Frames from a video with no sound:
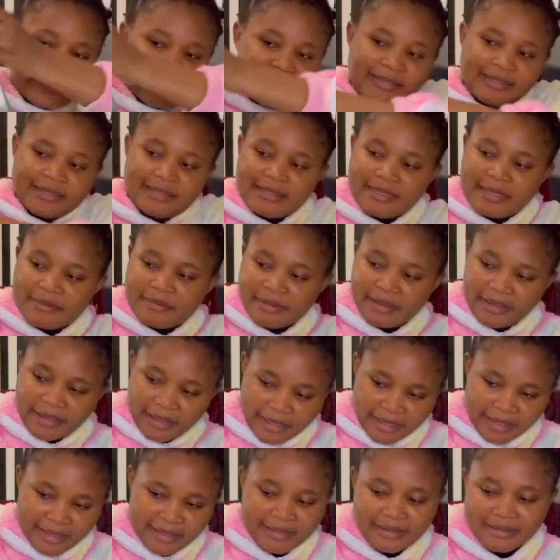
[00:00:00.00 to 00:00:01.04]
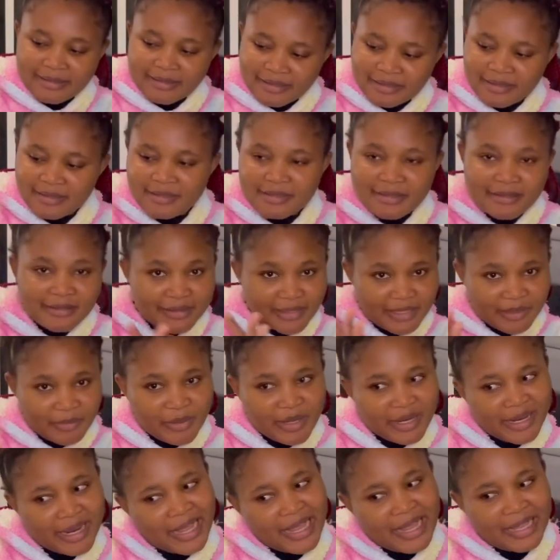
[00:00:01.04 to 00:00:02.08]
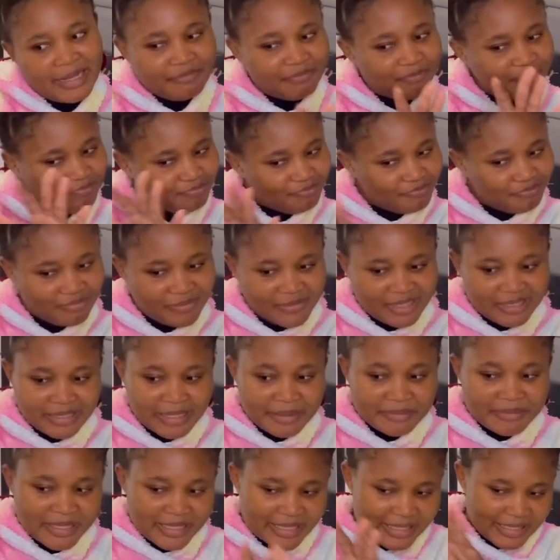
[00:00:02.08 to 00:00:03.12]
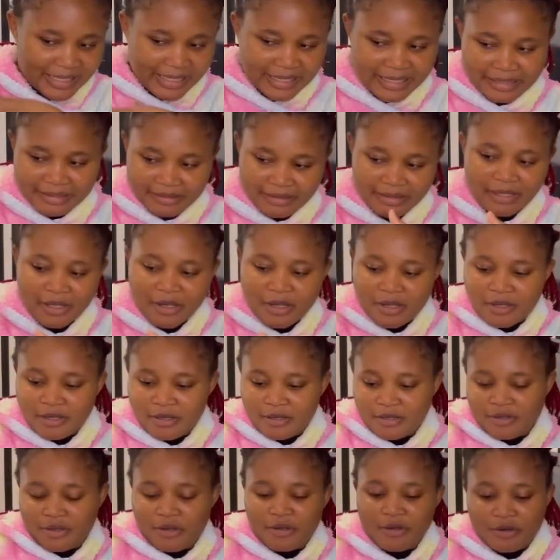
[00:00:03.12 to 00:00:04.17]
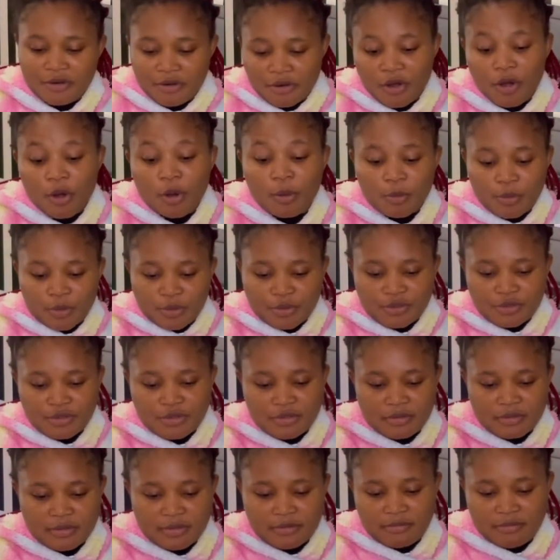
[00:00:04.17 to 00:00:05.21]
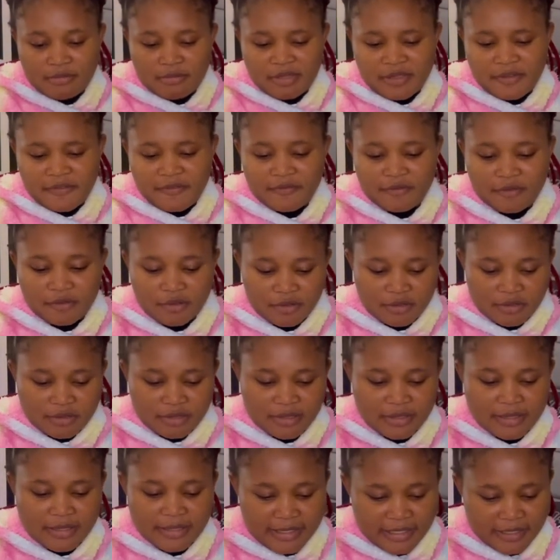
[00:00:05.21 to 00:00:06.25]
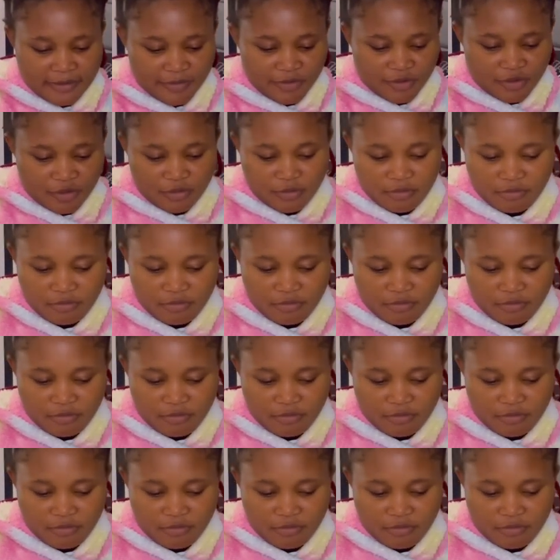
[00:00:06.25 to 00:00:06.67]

the same thing, similar, the same design, almost, if not the same.